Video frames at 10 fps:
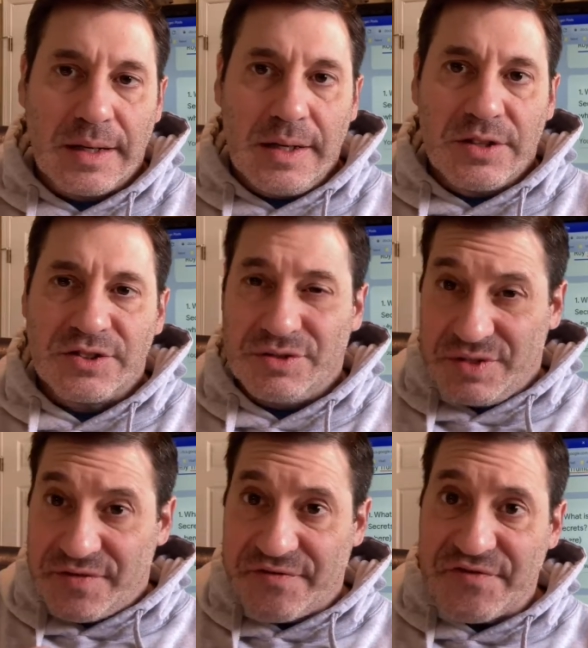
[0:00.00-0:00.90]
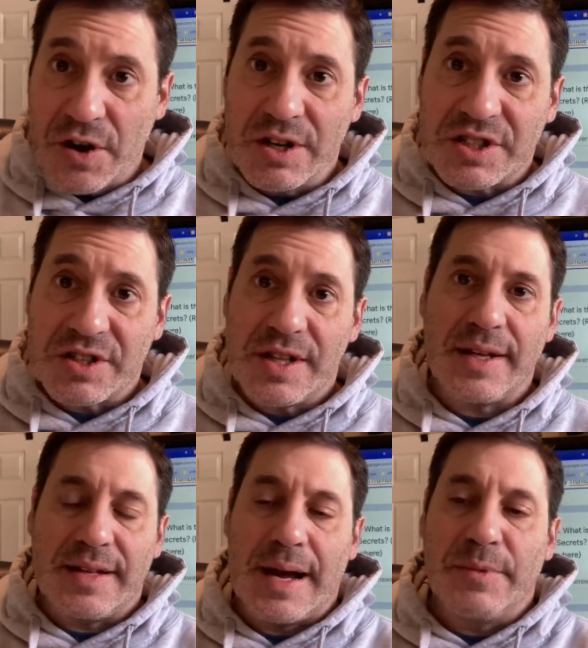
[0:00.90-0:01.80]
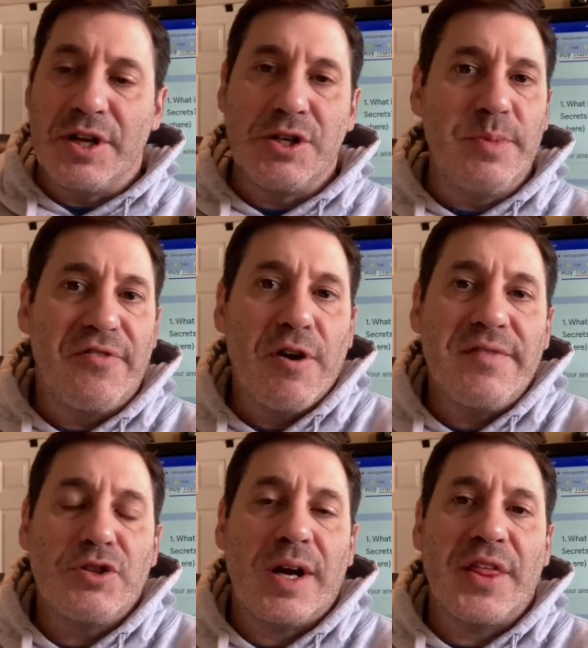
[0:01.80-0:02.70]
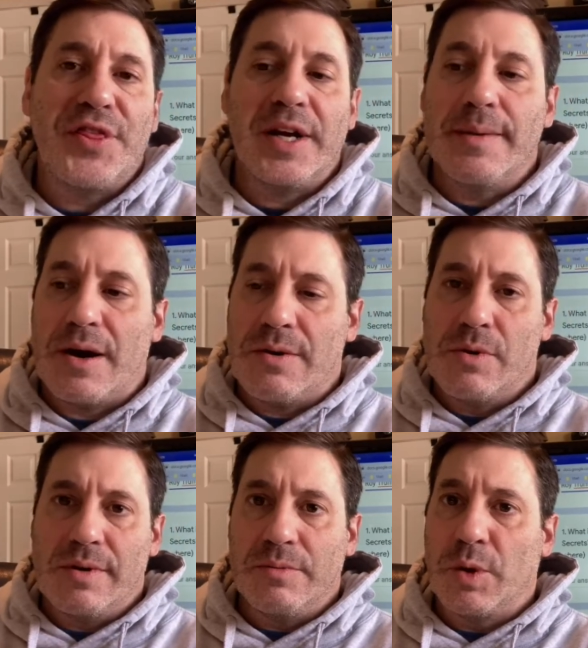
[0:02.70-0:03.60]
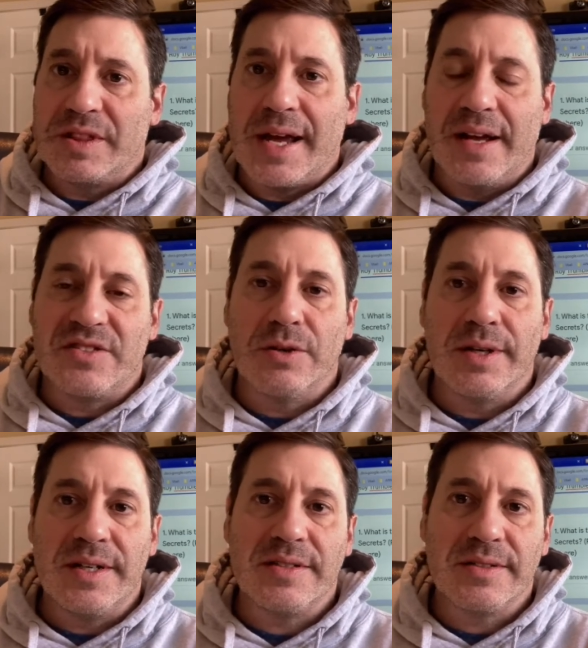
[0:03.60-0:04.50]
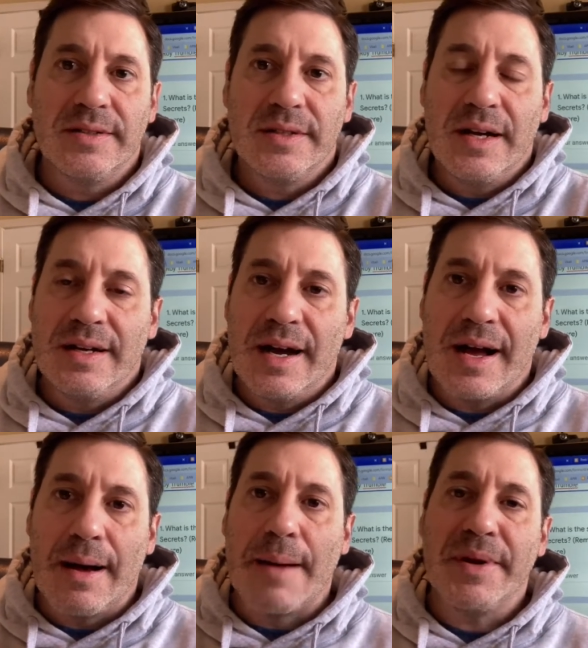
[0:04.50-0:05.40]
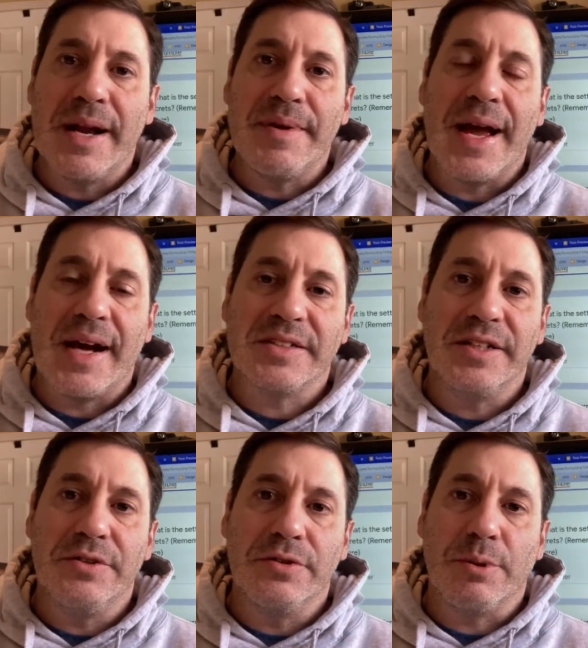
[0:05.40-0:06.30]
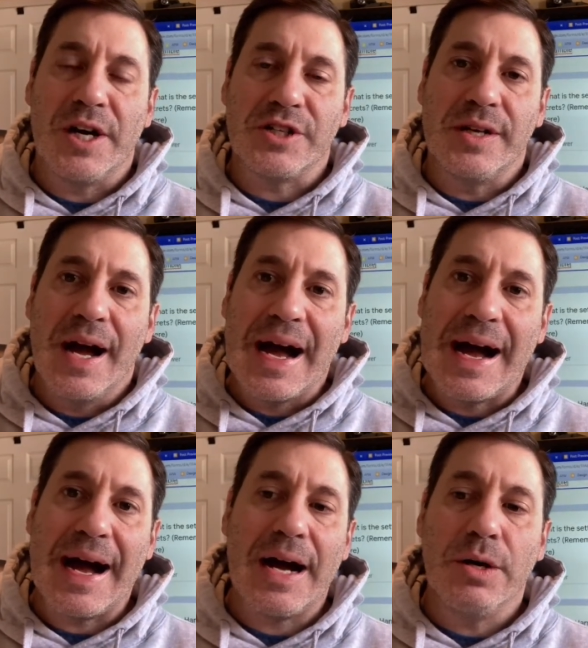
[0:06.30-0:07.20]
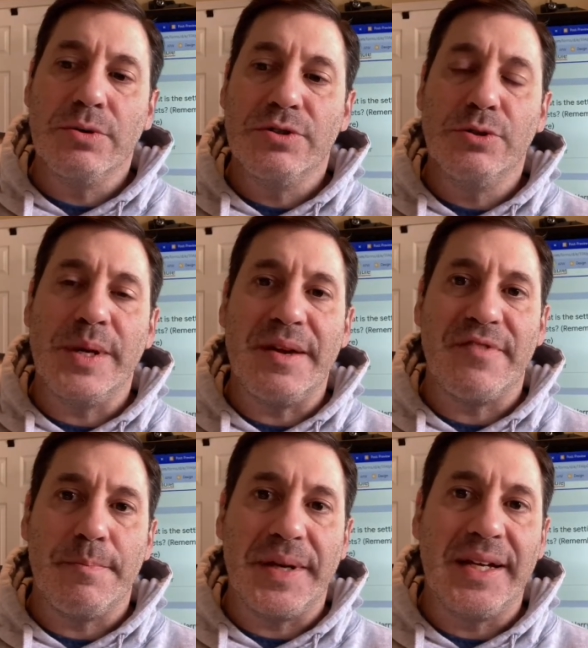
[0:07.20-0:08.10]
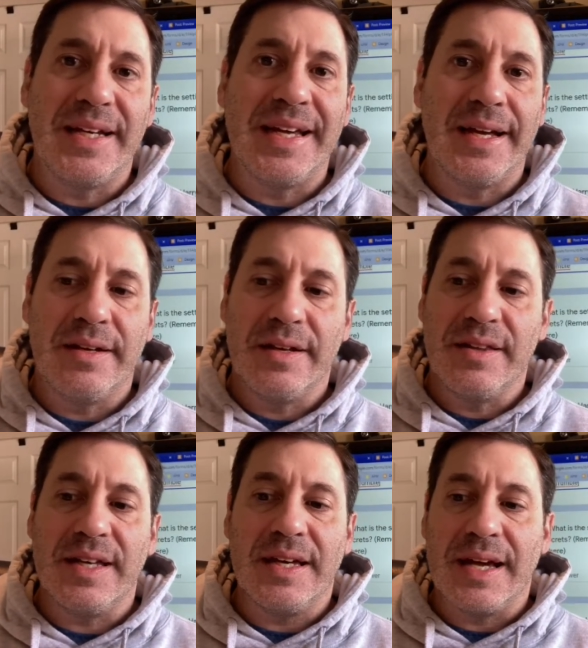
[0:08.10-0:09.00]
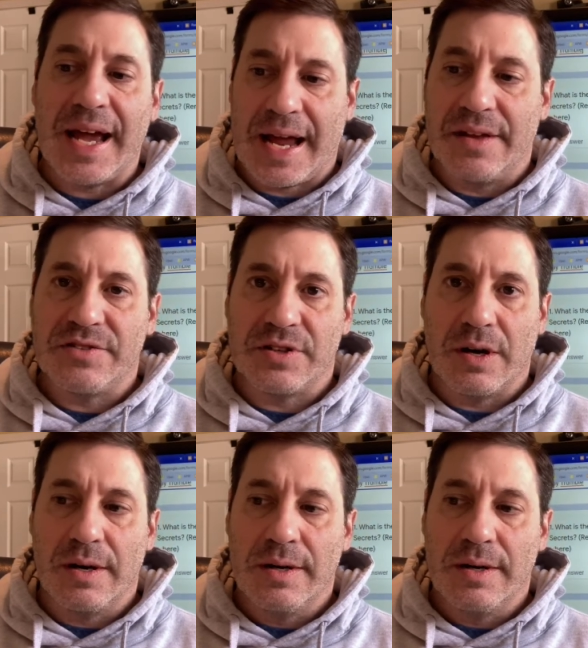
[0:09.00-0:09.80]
First thing that I'm going to do before I even try to think about what the answer is, I'm going to be asking you the question, how do we even begin the answer?